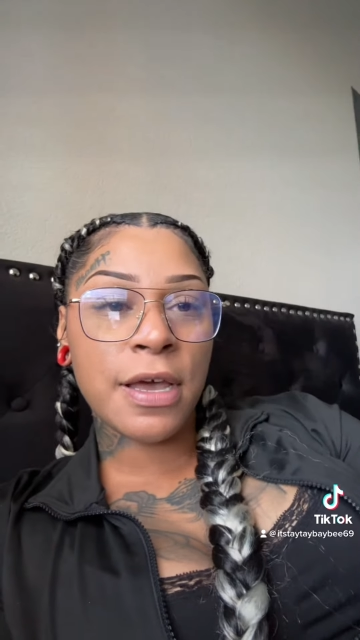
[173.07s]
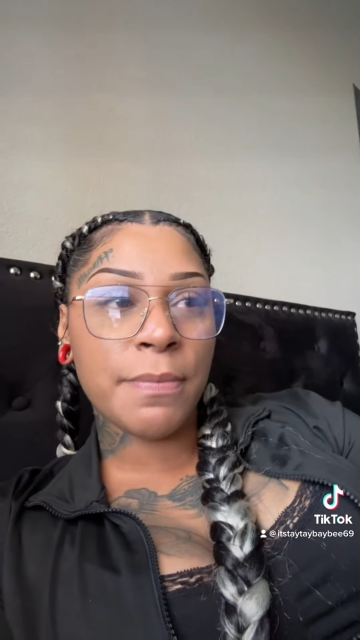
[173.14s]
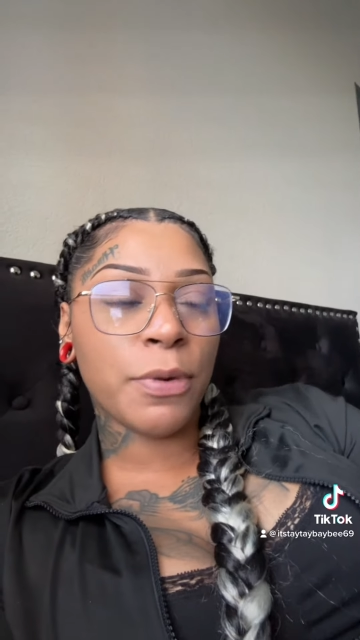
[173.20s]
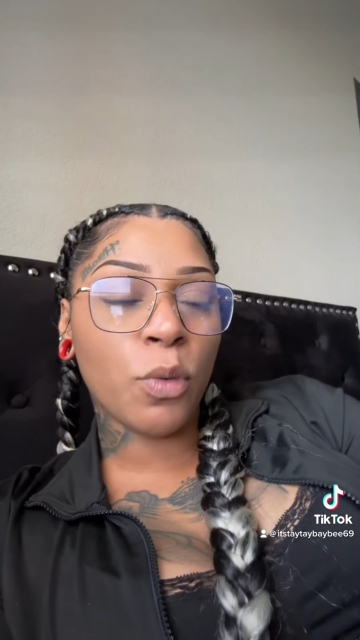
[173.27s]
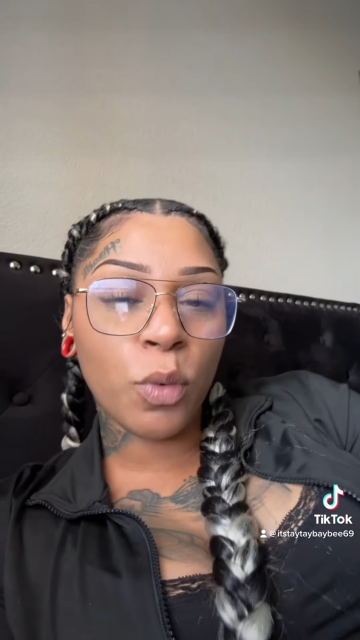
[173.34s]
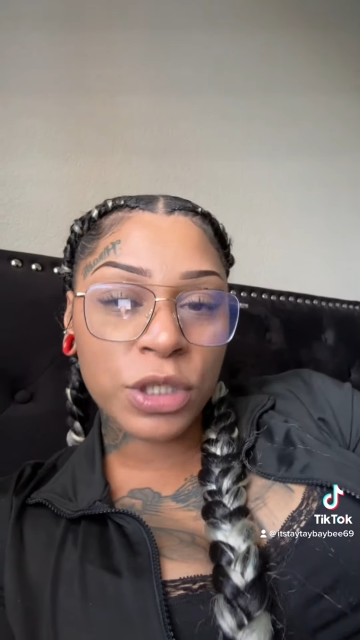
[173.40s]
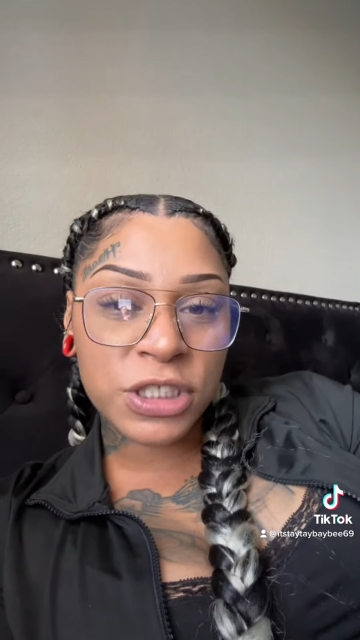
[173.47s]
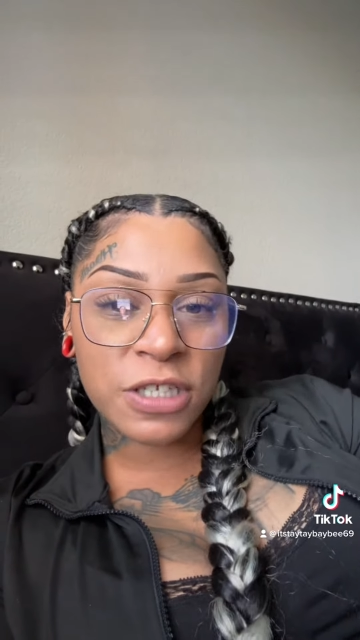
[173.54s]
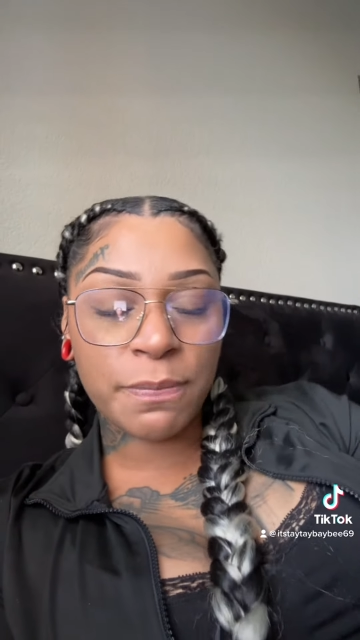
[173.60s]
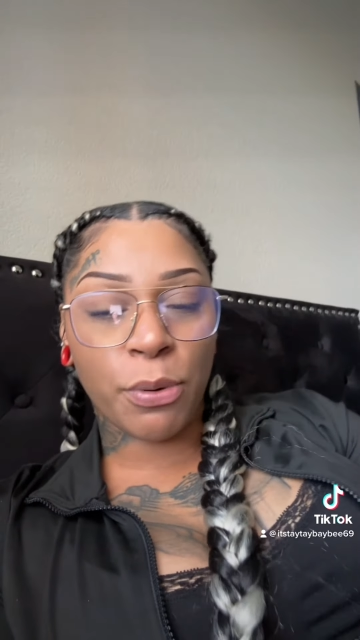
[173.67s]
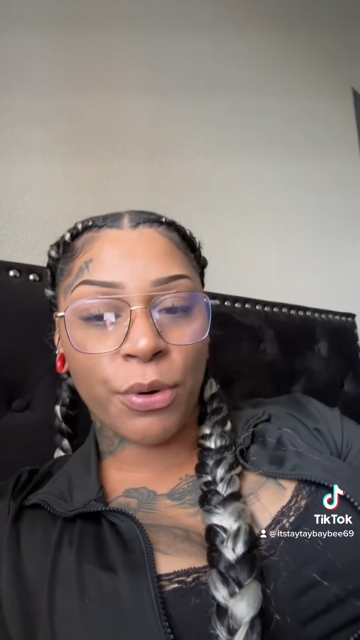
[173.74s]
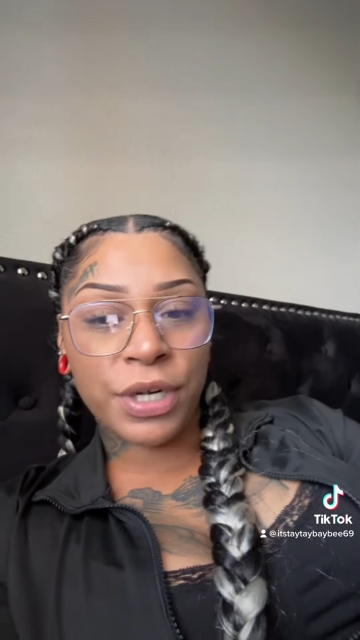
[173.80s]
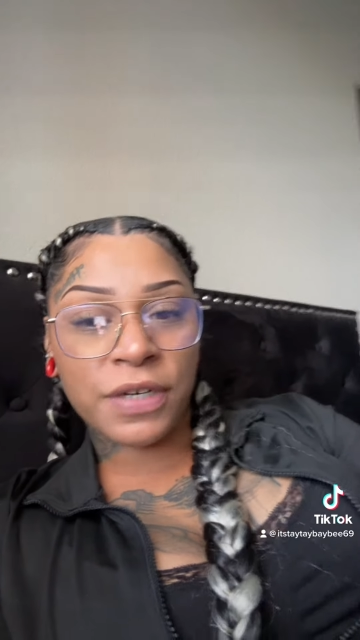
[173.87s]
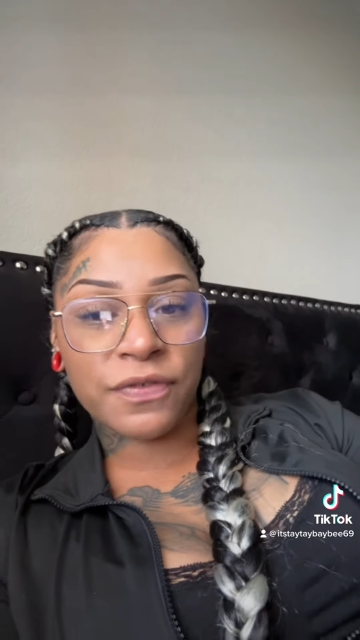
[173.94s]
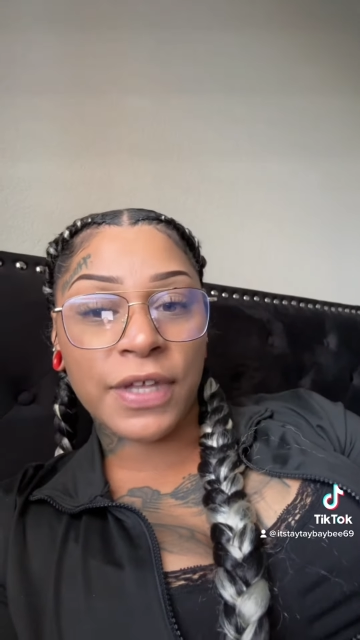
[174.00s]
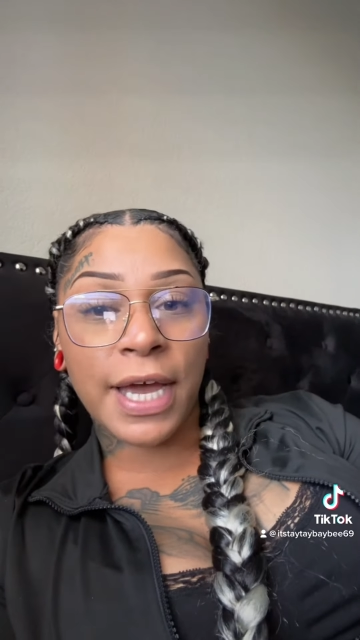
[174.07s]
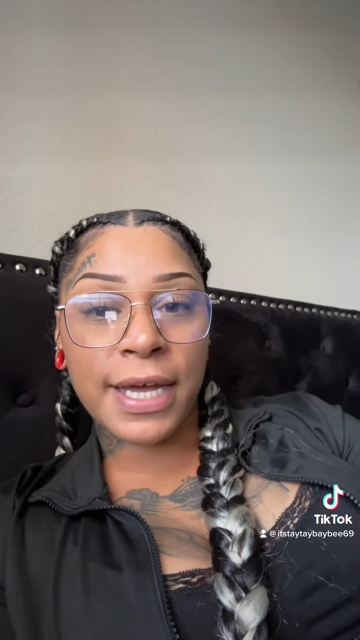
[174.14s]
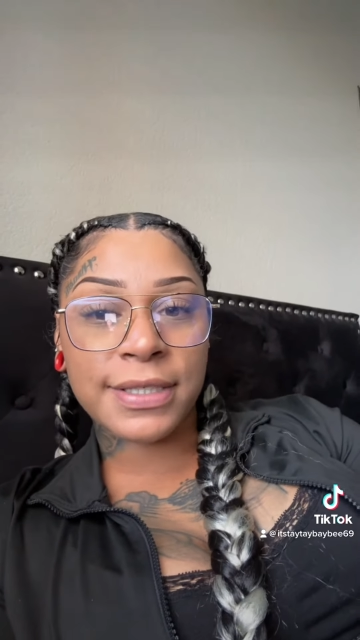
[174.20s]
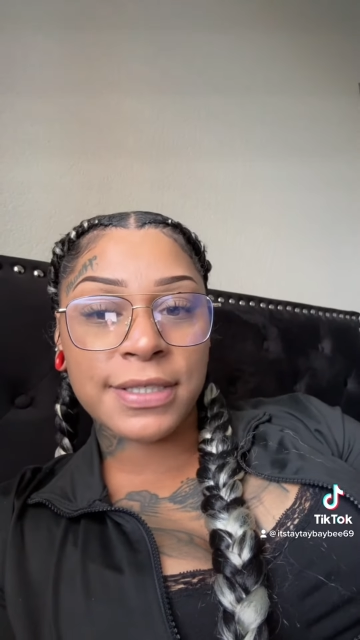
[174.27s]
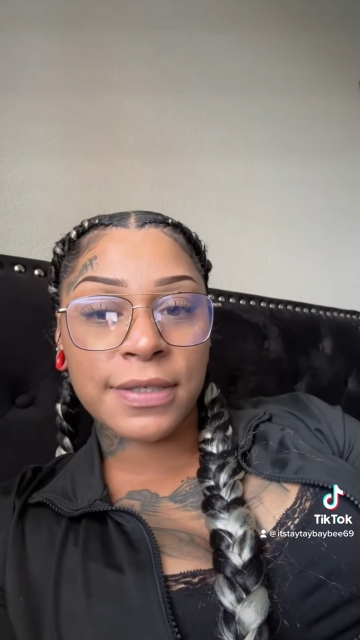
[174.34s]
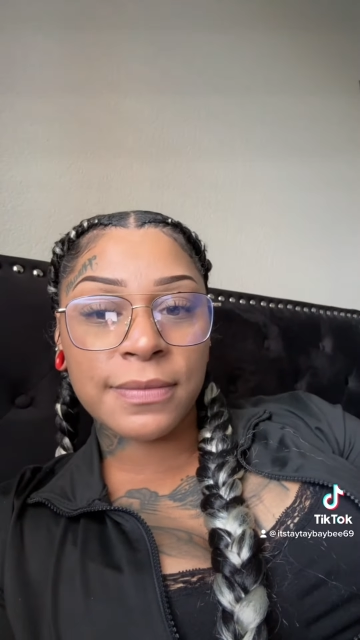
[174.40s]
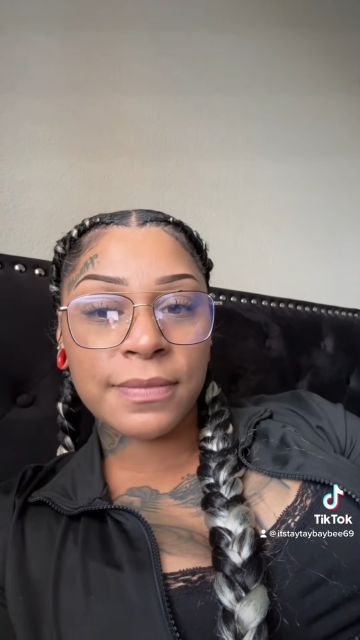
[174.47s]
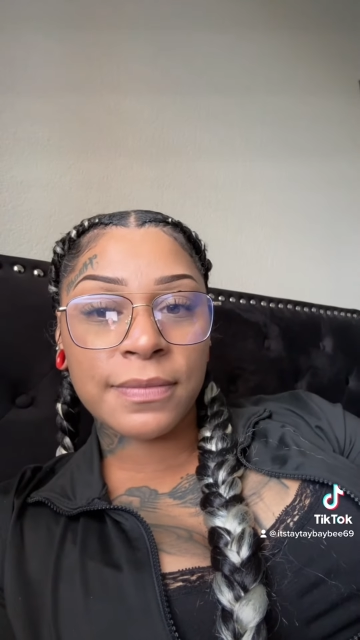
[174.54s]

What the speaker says: But what's the point of that?